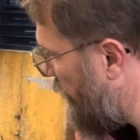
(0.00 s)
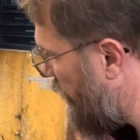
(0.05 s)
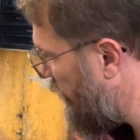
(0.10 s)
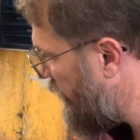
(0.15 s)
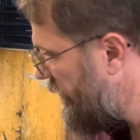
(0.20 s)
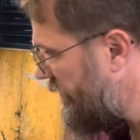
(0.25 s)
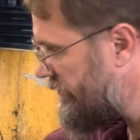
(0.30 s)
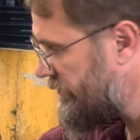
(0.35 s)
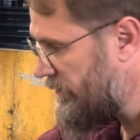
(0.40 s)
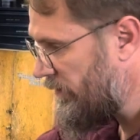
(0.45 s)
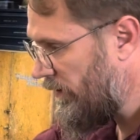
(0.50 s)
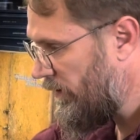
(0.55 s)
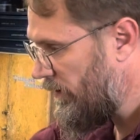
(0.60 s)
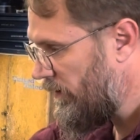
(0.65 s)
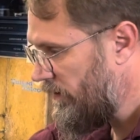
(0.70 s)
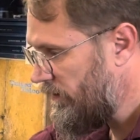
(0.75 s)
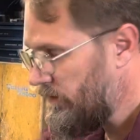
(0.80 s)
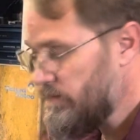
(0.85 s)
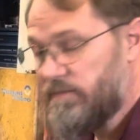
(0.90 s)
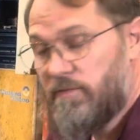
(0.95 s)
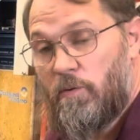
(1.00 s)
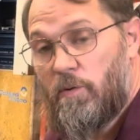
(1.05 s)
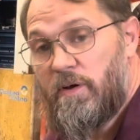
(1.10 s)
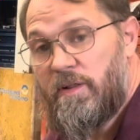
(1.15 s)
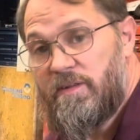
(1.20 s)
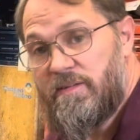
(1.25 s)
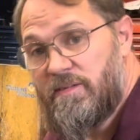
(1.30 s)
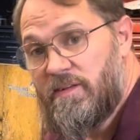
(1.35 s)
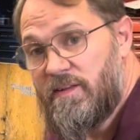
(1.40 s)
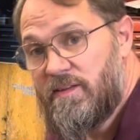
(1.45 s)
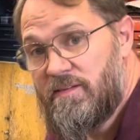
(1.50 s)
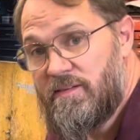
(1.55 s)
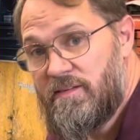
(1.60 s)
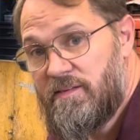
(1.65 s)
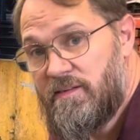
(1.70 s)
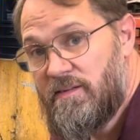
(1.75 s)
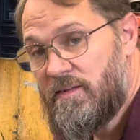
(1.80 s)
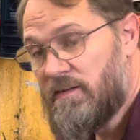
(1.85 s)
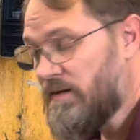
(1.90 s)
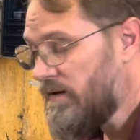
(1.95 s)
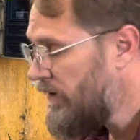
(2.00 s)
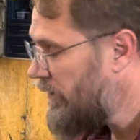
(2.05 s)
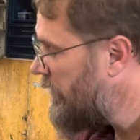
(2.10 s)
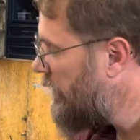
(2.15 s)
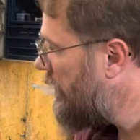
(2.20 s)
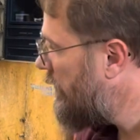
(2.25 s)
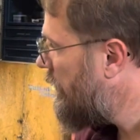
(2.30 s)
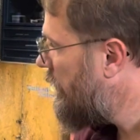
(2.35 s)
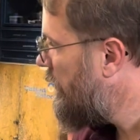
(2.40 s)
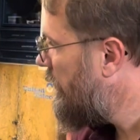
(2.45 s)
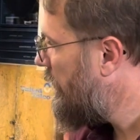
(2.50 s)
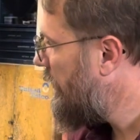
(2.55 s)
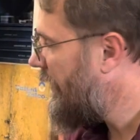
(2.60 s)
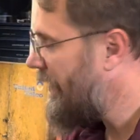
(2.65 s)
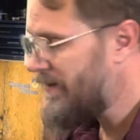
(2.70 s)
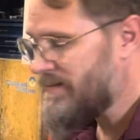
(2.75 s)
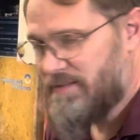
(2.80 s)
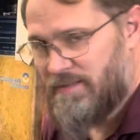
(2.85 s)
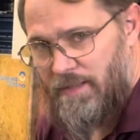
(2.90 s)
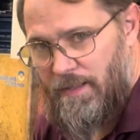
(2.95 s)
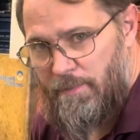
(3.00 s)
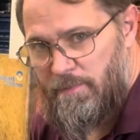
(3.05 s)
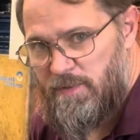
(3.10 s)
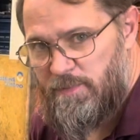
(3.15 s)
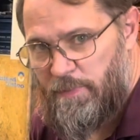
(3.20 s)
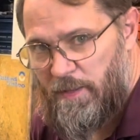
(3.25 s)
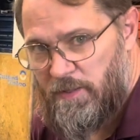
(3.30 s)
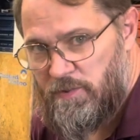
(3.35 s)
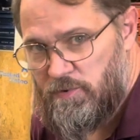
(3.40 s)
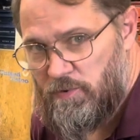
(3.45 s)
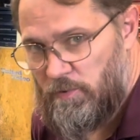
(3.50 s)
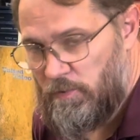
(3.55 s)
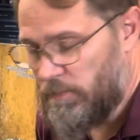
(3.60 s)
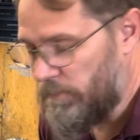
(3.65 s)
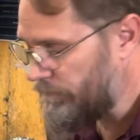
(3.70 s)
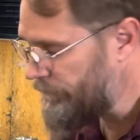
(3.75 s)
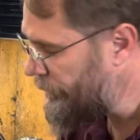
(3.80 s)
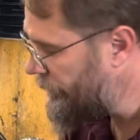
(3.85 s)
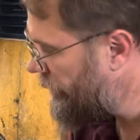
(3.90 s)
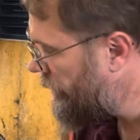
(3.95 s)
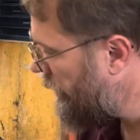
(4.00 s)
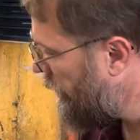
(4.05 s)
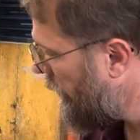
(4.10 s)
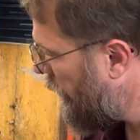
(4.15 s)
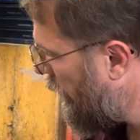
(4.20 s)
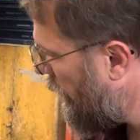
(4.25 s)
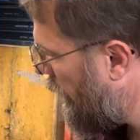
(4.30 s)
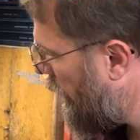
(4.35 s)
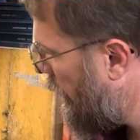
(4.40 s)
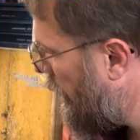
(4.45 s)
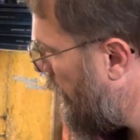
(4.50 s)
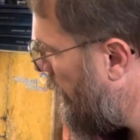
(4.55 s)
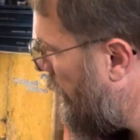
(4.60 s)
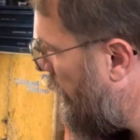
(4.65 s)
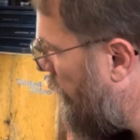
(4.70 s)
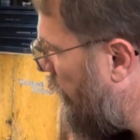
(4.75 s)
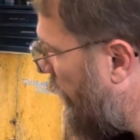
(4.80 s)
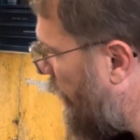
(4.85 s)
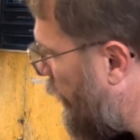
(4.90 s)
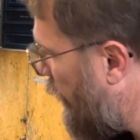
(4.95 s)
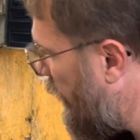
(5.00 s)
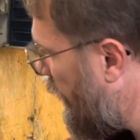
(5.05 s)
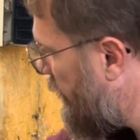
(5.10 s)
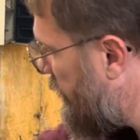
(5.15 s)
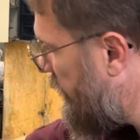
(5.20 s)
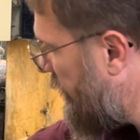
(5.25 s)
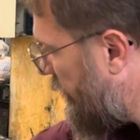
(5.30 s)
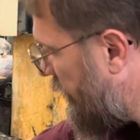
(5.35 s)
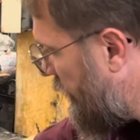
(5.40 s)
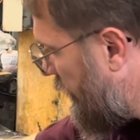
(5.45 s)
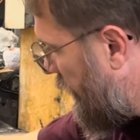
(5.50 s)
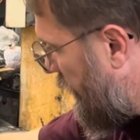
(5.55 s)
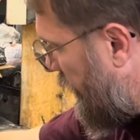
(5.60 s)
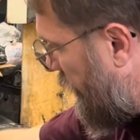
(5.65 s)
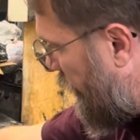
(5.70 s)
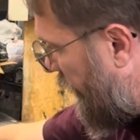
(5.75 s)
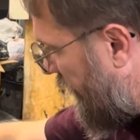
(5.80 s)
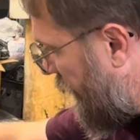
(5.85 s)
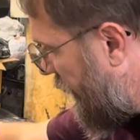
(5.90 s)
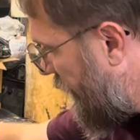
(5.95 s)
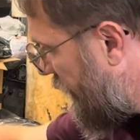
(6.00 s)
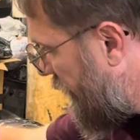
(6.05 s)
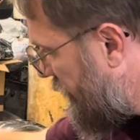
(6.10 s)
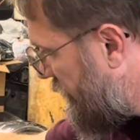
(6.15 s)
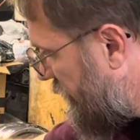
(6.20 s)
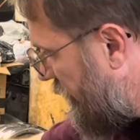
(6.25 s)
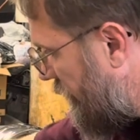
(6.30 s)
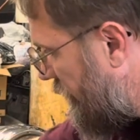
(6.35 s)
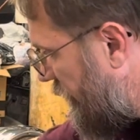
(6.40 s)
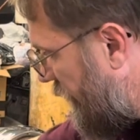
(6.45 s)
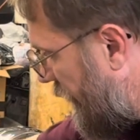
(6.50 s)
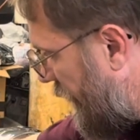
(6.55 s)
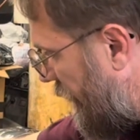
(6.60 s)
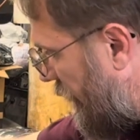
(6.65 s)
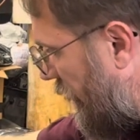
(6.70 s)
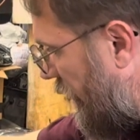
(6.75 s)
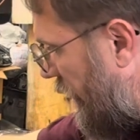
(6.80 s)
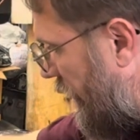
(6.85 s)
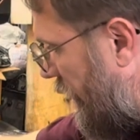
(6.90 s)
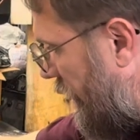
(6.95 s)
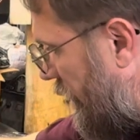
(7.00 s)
this car, the 46 S-Type Special. We did the cylinder head on it,